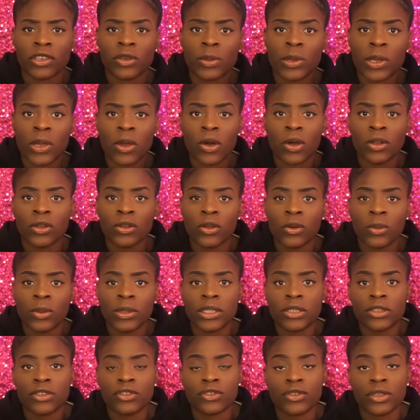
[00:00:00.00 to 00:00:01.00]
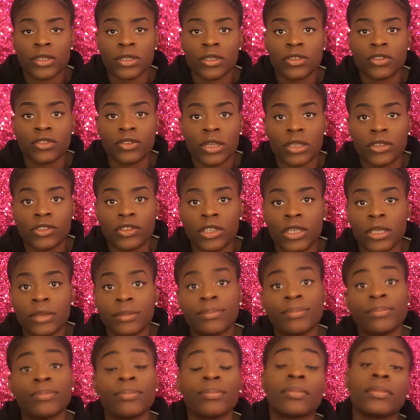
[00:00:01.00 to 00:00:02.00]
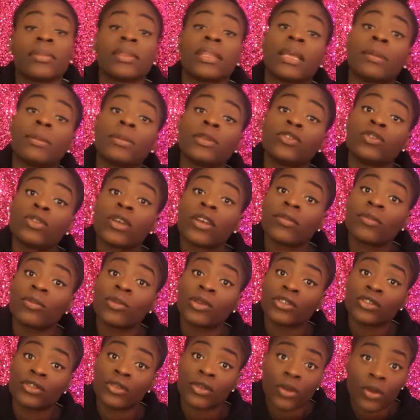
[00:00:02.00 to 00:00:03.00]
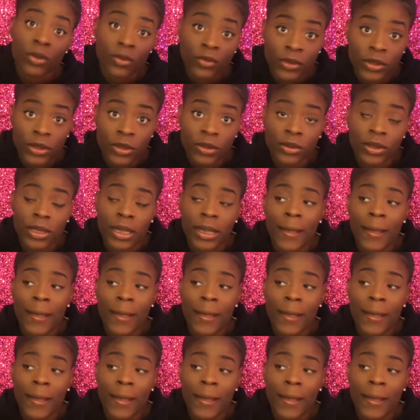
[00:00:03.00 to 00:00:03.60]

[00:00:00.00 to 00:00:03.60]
And we all know when your strands are stretchy, that means you have moisture overload.